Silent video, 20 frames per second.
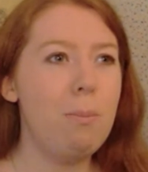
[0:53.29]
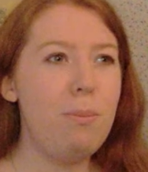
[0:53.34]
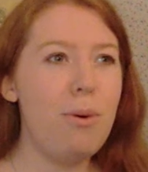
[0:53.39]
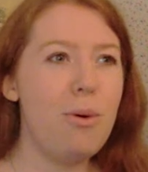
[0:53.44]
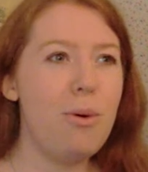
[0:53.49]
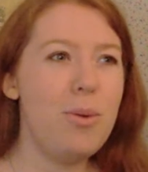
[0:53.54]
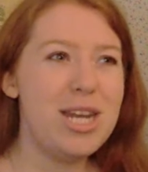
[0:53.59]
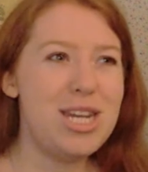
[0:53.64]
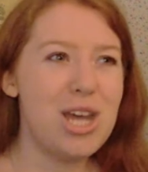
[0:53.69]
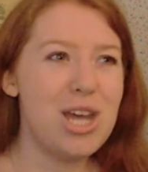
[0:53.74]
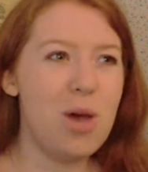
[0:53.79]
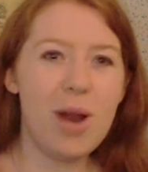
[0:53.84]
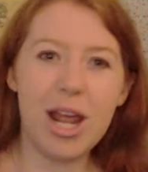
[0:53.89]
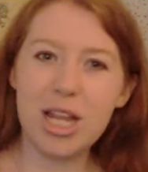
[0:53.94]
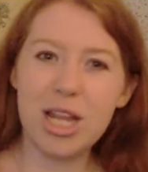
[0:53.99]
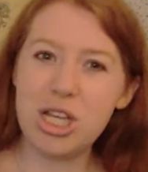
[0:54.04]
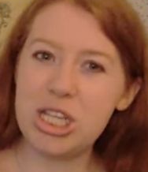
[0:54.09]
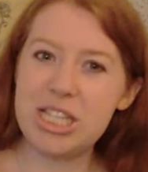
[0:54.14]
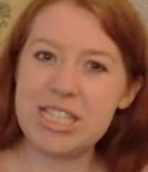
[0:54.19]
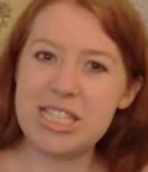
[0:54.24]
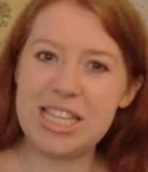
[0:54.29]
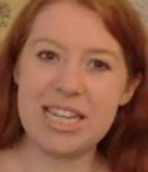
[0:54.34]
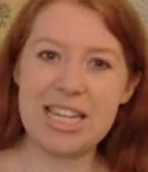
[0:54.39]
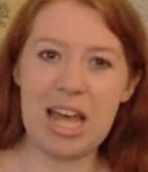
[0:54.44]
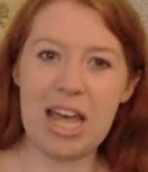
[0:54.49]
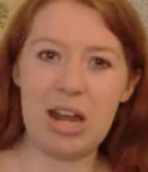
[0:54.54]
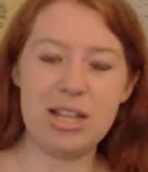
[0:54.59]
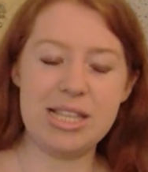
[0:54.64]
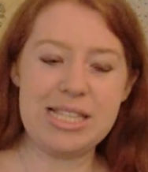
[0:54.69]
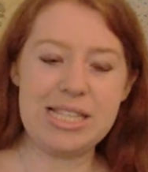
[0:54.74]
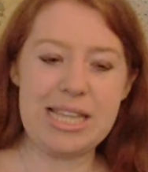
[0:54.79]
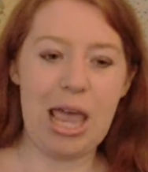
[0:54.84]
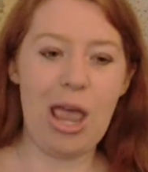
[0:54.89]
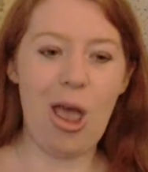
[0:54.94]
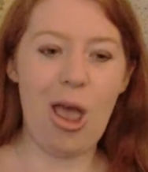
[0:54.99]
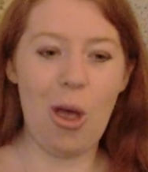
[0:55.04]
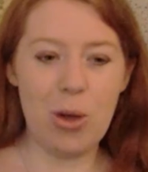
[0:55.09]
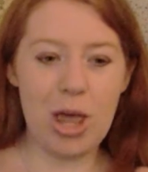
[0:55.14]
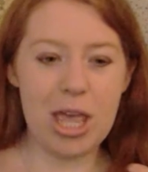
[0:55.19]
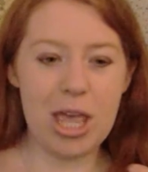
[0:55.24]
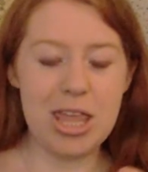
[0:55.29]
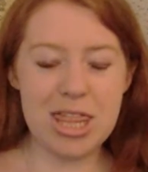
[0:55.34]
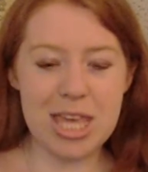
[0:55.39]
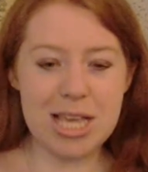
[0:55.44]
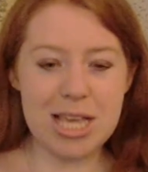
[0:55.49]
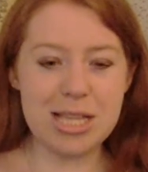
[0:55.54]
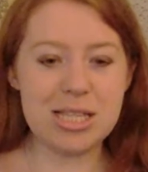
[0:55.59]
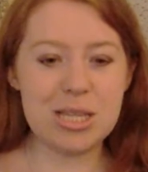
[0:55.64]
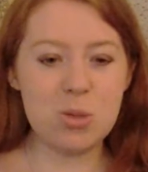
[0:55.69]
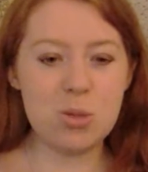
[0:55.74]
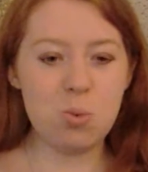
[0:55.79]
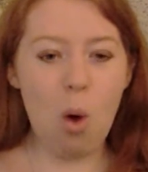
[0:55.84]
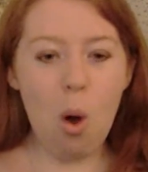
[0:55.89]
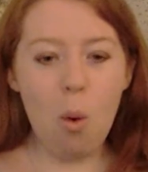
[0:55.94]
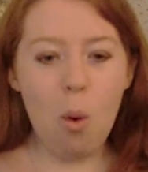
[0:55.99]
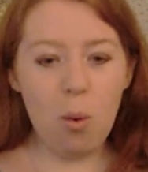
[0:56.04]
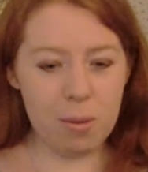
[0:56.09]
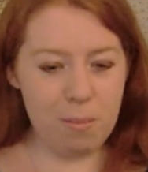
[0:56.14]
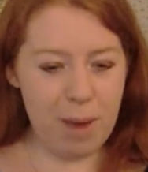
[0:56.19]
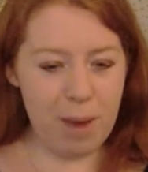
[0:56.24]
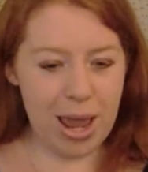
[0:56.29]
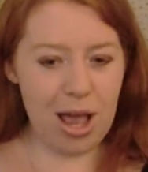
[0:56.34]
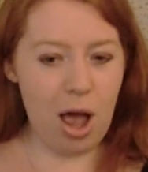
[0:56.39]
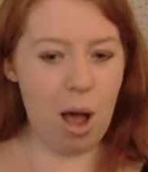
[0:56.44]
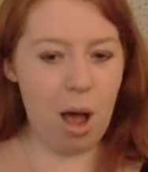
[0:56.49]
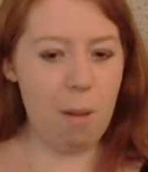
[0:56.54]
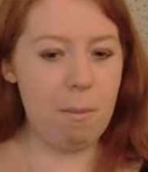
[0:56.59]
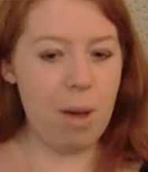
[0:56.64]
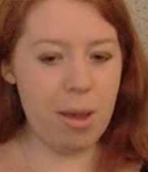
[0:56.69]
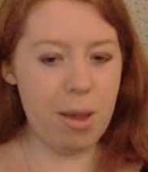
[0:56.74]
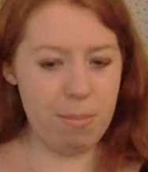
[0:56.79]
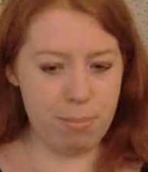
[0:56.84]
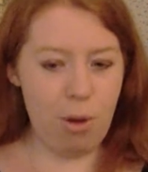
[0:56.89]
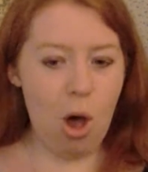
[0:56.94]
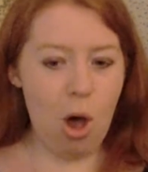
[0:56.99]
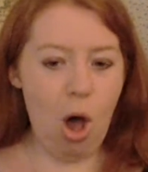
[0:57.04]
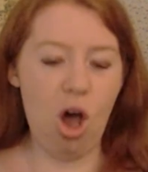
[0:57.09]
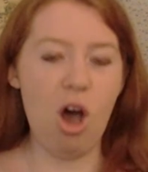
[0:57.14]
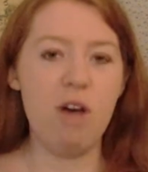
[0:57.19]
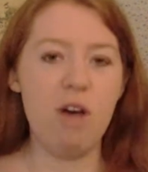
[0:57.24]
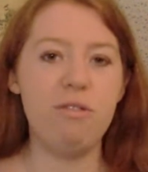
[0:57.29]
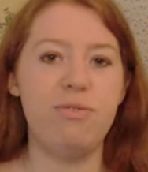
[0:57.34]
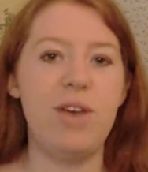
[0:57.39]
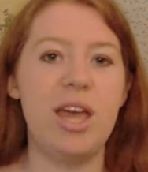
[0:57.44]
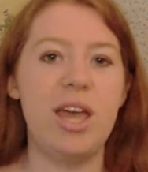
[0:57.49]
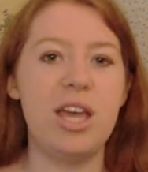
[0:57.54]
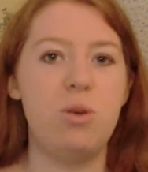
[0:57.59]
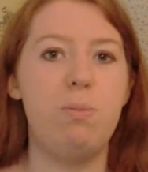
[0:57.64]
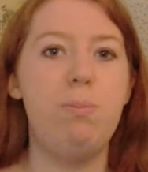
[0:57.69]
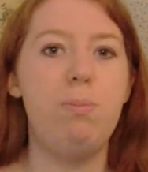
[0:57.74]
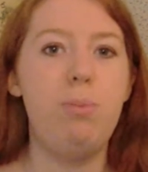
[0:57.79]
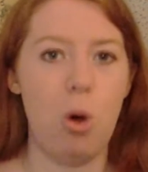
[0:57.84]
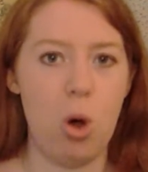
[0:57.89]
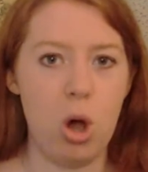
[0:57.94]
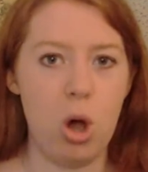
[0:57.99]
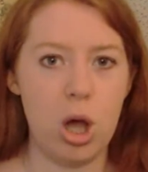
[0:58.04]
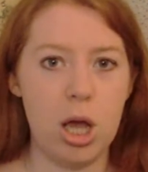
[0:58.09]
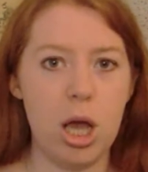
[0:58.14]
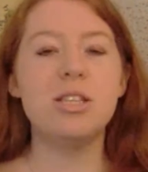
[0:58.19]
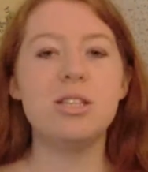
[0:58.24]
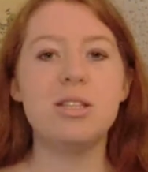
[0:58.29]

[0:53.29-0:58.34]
but we don't actually sit down and say, okay, this is what would make up my perfect book.